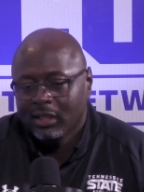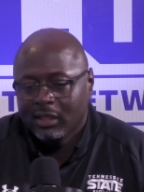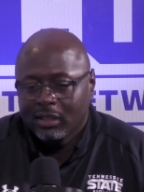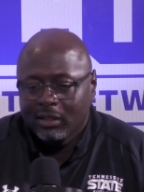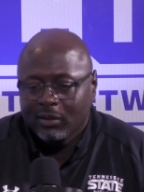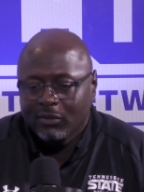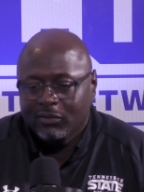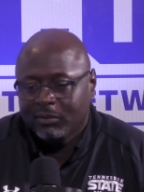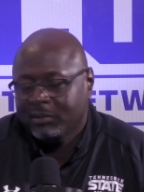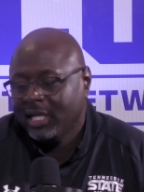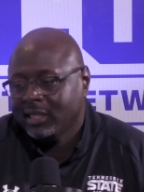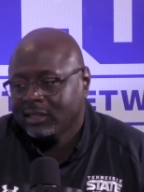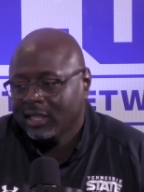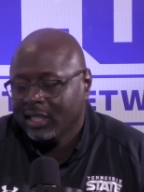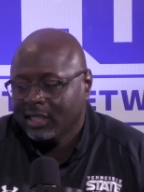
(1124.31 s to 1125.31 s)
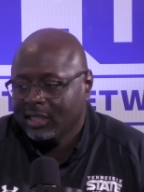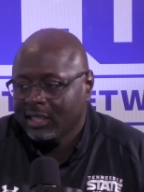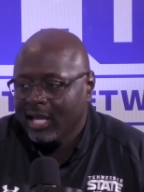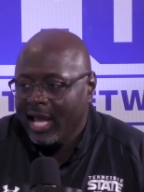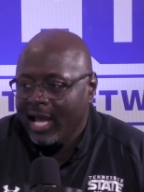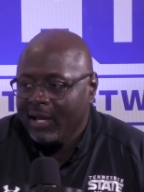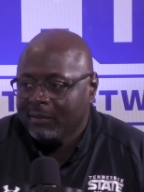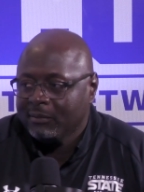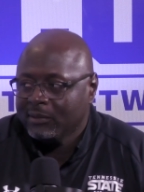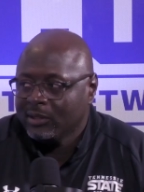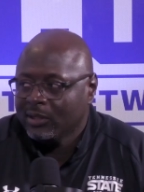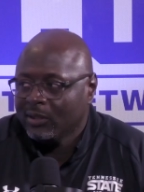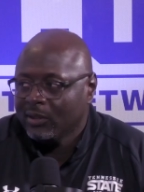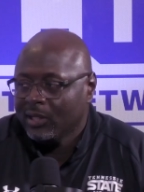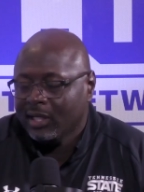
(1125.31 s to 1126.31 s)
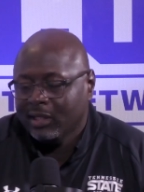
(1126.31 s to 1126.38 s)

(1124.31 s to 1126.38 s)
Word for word: you know, if I'm not taking a nap, you know,